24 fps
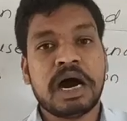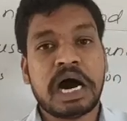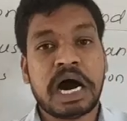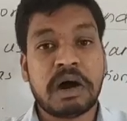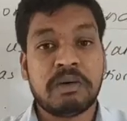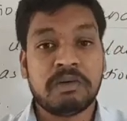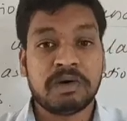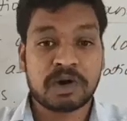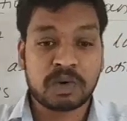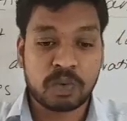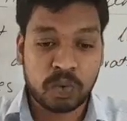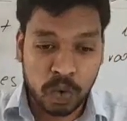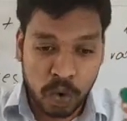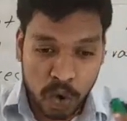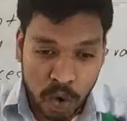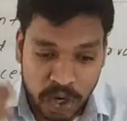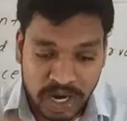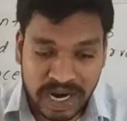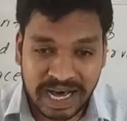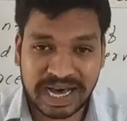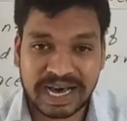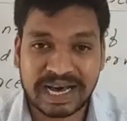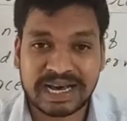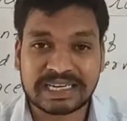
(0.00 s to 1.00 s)
our
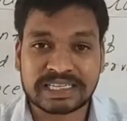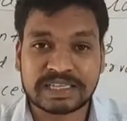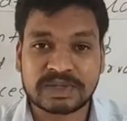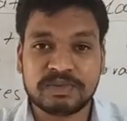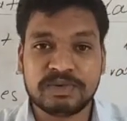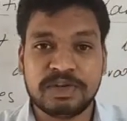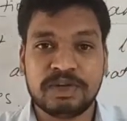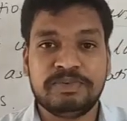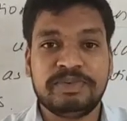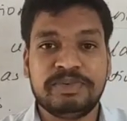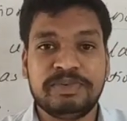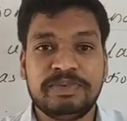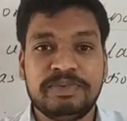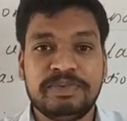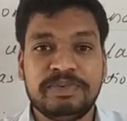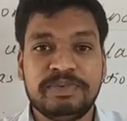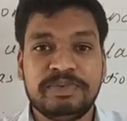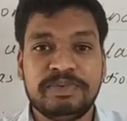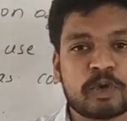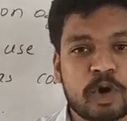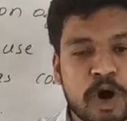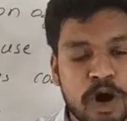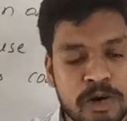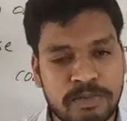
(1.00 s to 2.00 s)
whole earth will be under
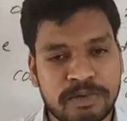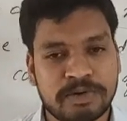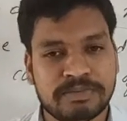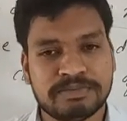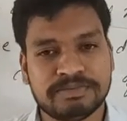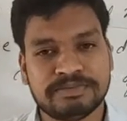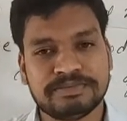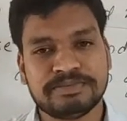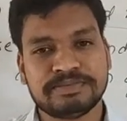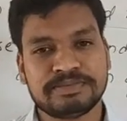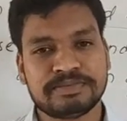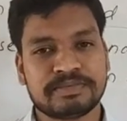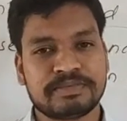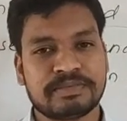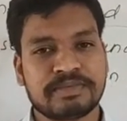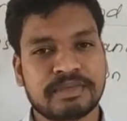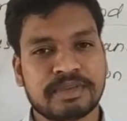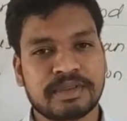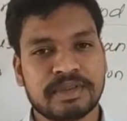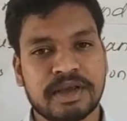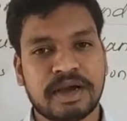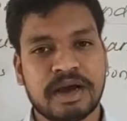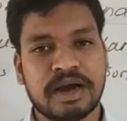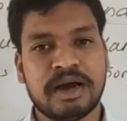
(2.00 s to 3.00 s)
problem,
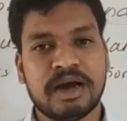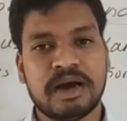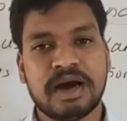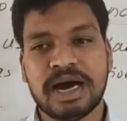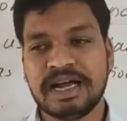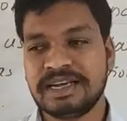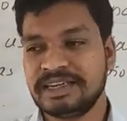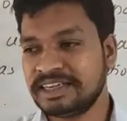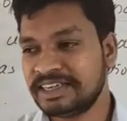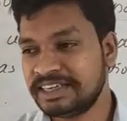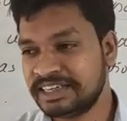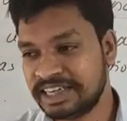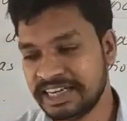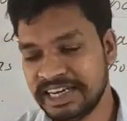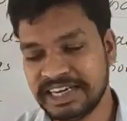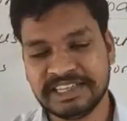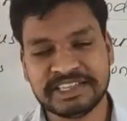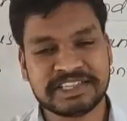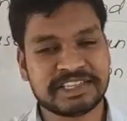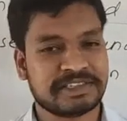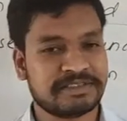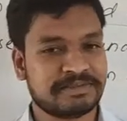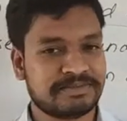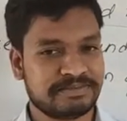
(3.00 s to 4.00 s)
under
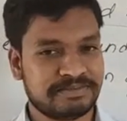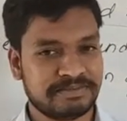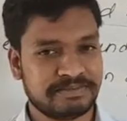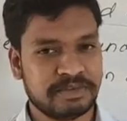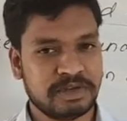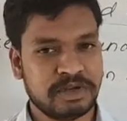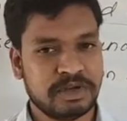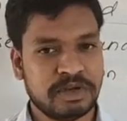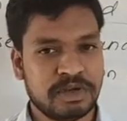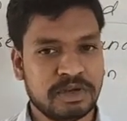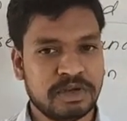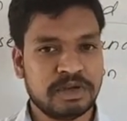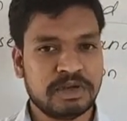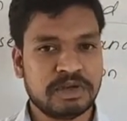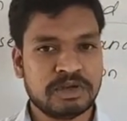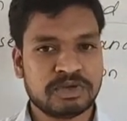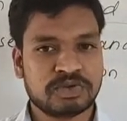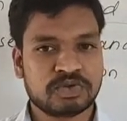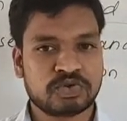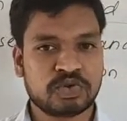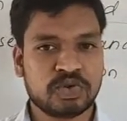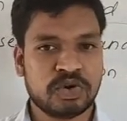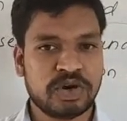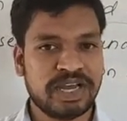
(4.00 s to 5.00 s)
danger.
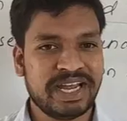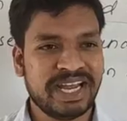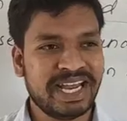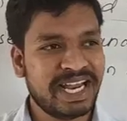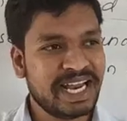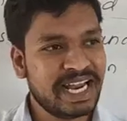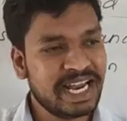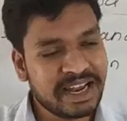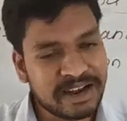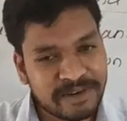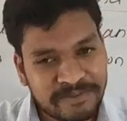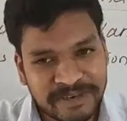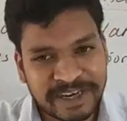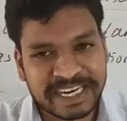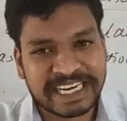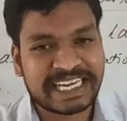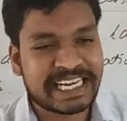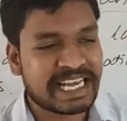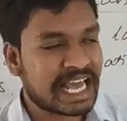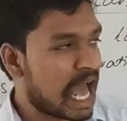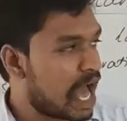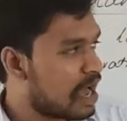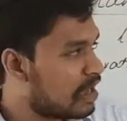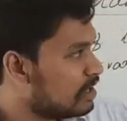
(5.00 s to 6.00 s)
So if
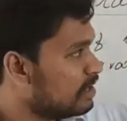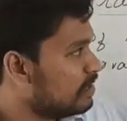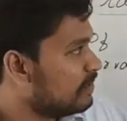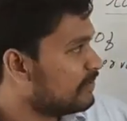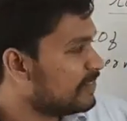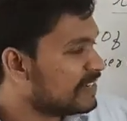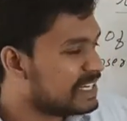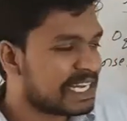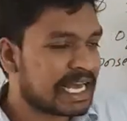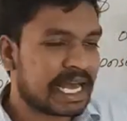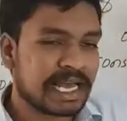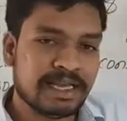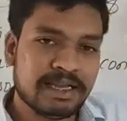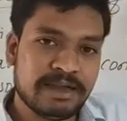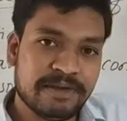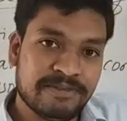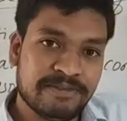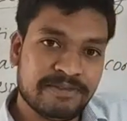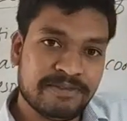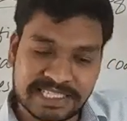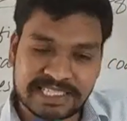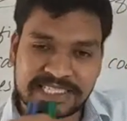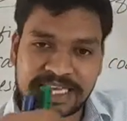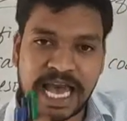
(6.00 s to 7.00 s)
it
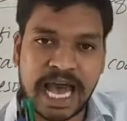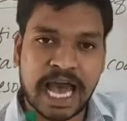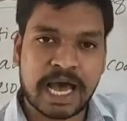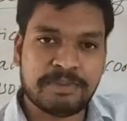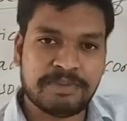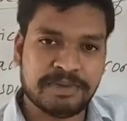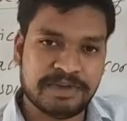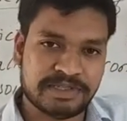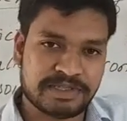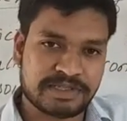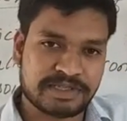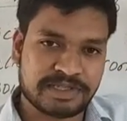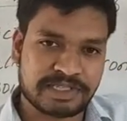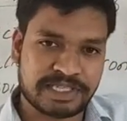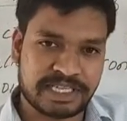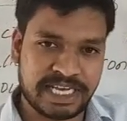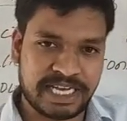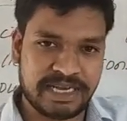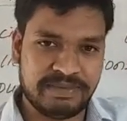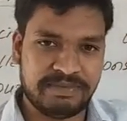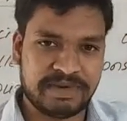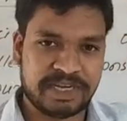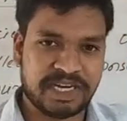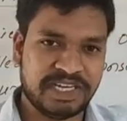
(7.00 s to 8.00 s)
happens
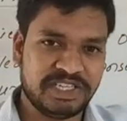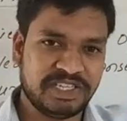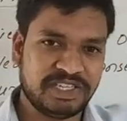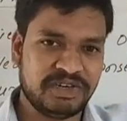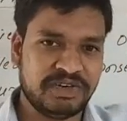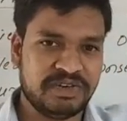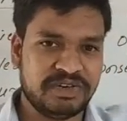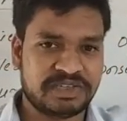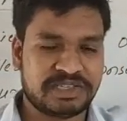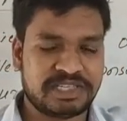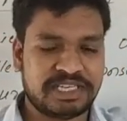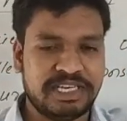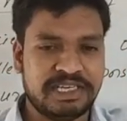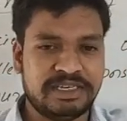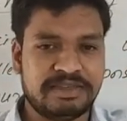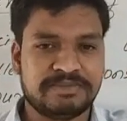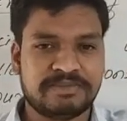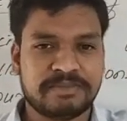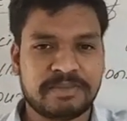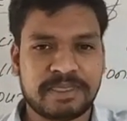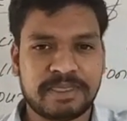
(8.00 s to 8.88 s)
same continuously,